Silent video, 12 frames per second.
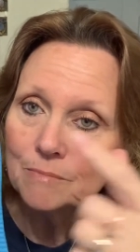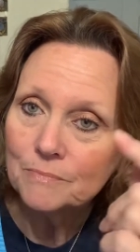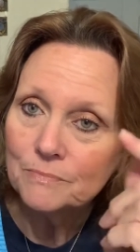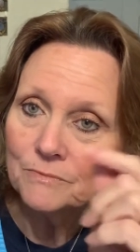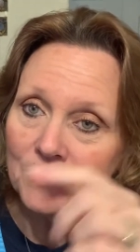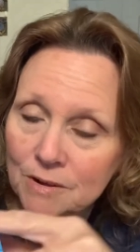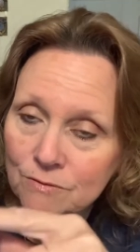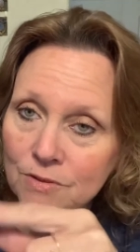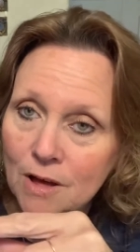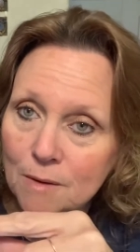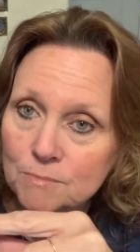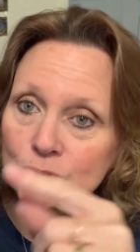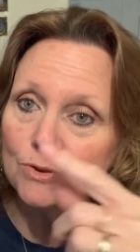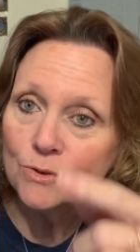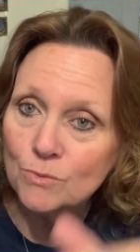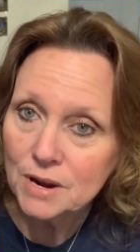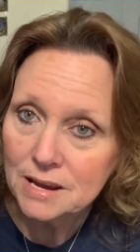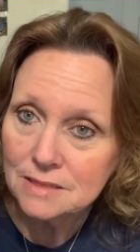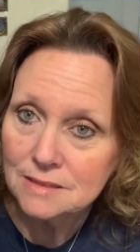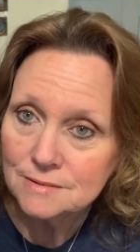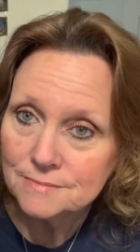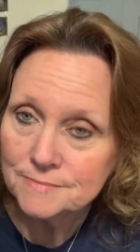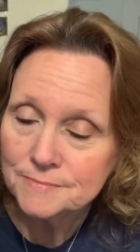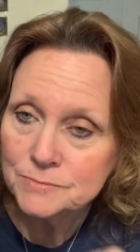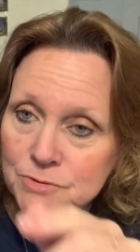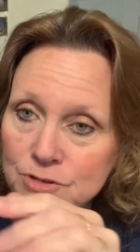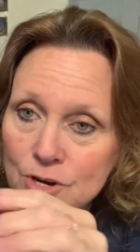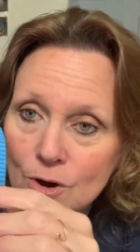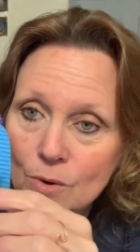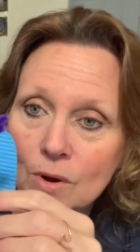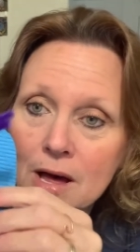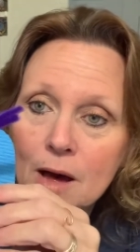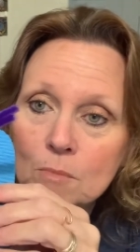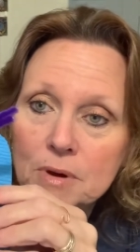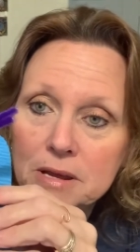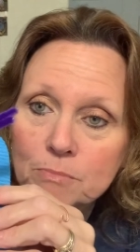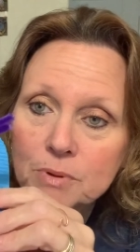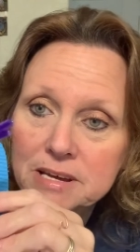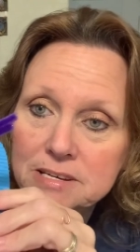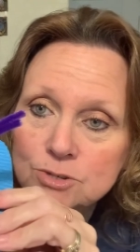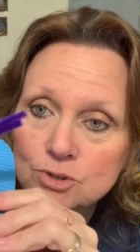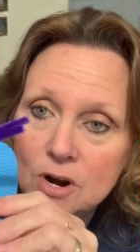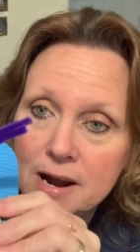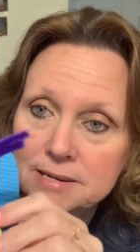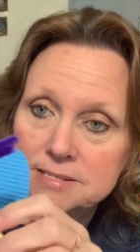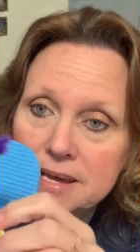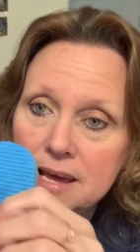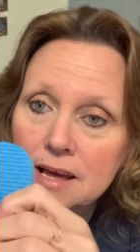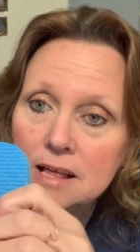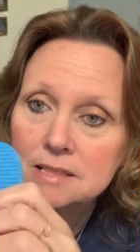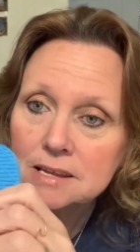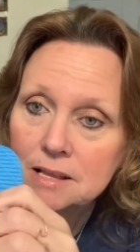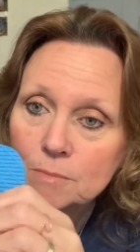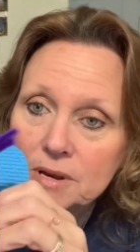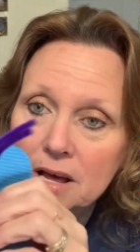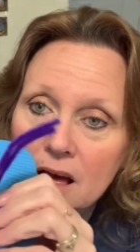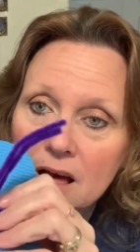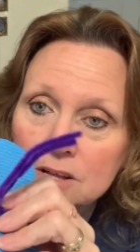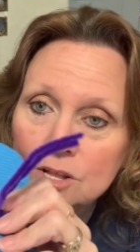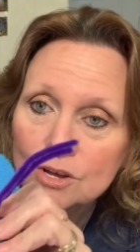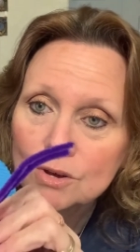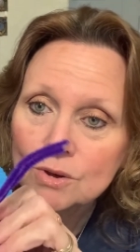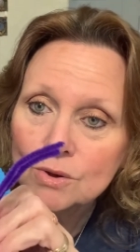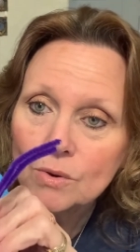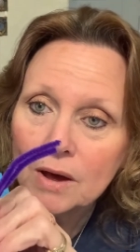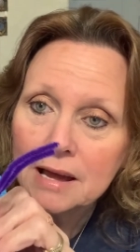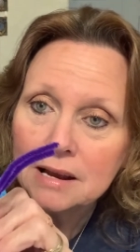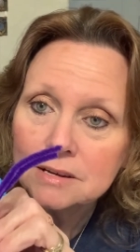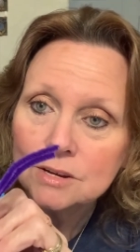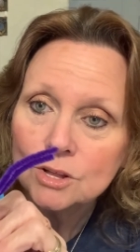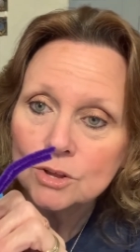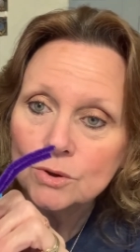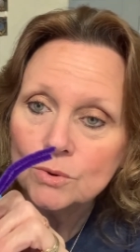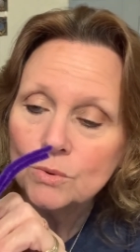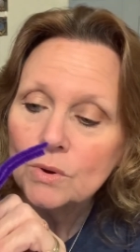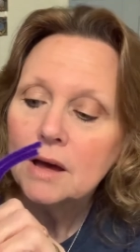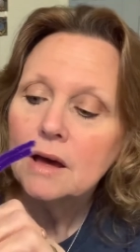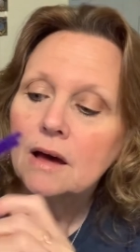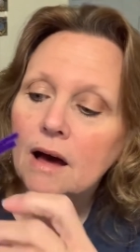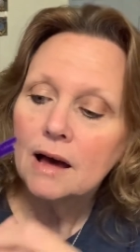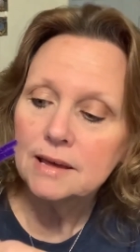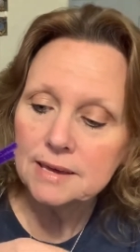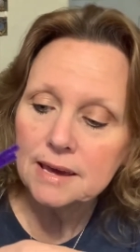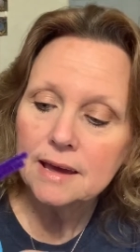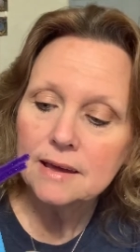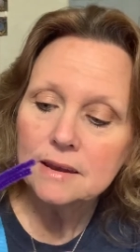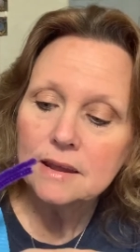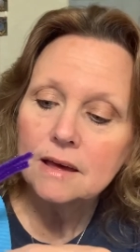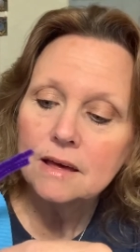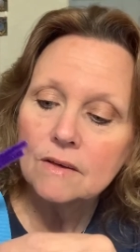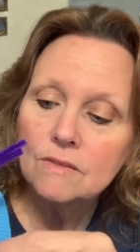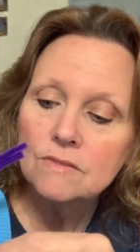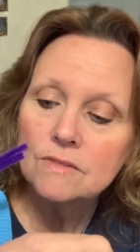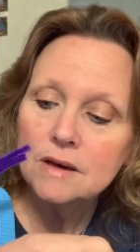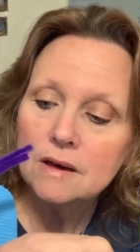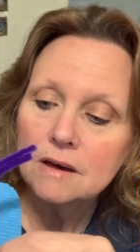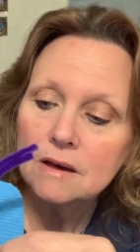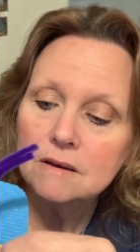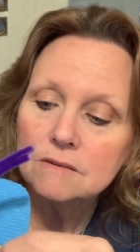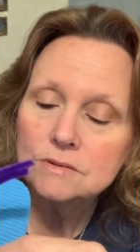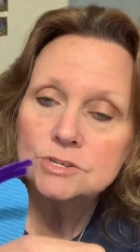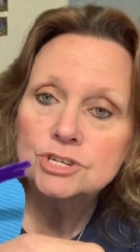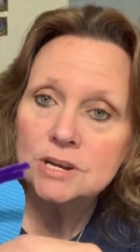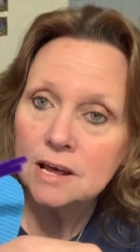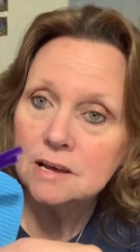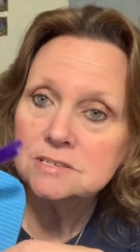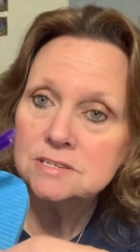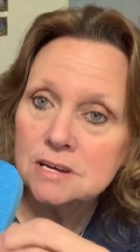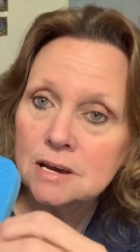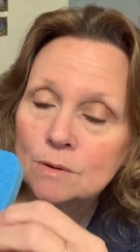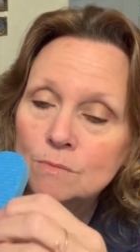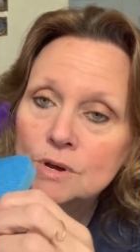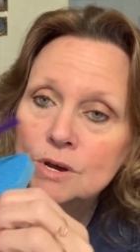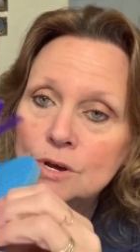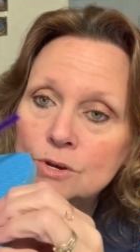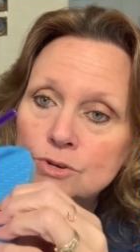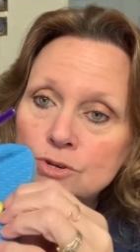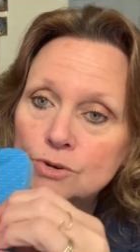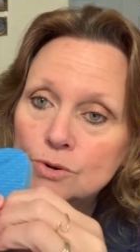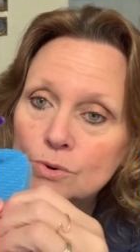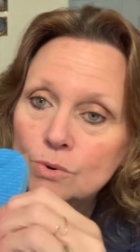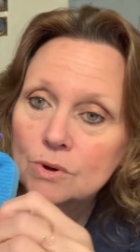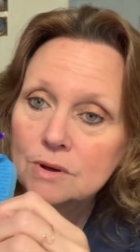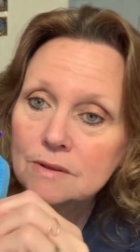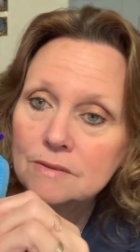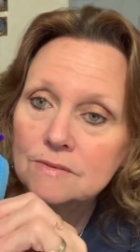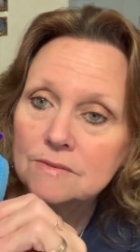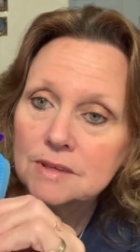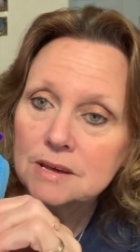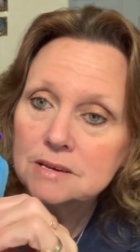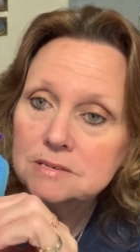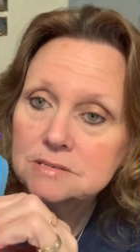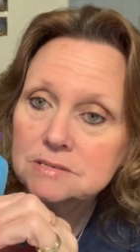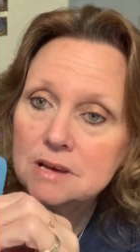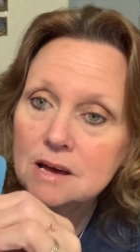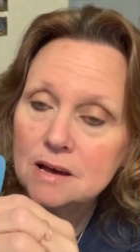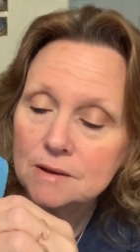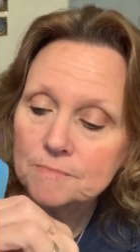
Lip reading: flip-flop to the wreath. So, but please try and take a little bit of hot glue and glue, again, the chenille stem to these, I